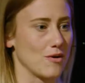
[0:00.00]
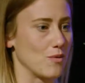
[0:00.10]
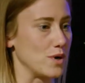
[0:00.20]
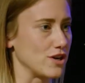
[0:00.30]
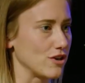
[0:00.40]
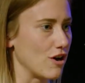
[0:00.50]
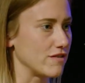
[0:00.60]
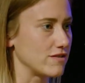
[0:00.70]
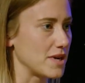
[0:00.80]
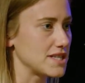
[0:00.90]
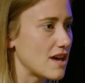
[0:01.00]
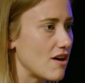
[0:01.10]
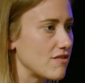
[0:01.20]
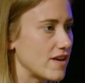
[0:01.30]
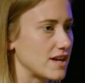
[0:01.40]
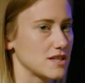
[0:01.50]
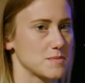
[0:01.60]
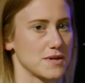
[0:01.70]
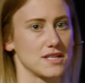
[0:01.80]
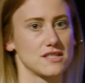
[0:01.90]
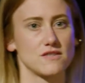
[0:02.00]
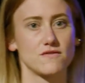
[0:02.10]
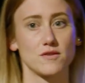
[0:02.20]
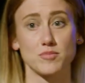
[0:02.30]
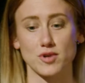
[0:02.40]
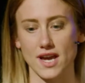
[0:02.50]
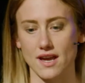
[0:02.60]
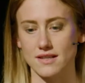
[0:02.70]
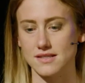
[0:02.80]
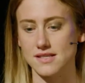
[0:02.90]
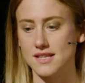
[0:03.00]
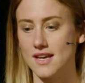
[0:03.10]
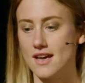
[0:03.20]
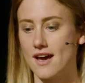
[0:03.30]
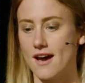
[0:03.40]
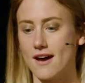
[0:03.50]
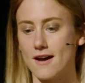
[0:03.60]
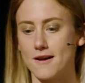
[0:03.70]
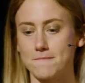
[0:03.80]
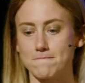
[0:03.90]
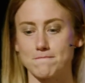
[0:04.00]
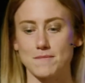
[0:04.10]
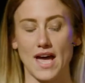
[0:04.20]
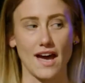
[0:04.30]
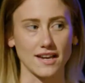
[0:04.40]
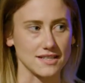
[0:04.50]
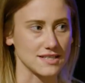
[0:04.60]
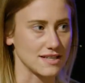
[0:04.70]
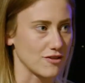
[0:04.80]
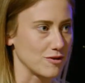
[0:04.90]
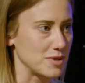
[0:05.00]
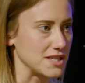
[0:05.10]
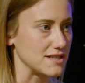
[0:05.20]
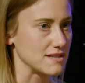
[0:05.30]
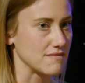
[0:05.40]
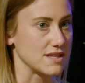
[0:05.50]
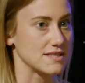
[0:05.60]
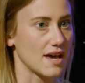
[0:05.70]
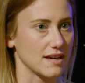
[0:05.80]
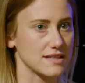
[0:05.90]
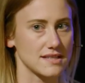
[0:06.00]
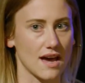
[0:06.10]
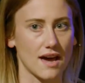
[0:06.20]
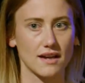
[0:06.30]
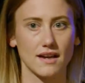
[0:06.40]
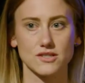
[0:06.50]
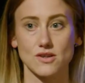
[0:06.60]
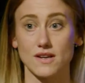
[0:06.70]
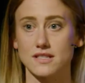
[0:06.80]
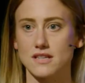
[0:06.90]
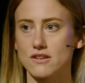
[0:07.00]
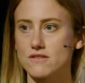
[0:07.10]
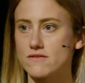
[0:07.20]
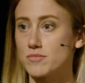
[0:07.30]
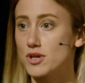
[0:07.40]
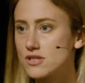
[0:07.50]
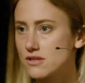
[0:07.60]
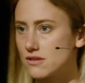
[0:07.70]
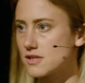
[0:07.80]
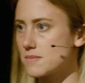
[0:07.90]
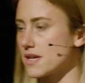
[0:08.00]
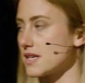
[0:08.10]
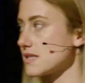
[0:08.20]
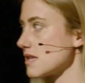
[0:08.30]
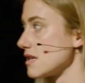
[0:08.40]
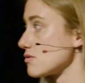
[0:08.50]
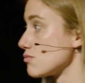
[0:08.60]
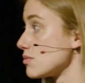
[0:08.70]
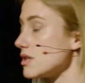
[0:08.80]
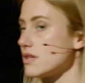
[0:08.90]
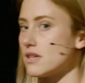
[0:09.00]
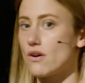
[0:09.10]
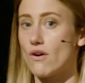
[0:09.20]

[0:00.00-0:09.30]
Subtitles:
weird art for myself and experiences for brands, hacking together pieces of the tech stack. So I can tell you from personal experience, it's really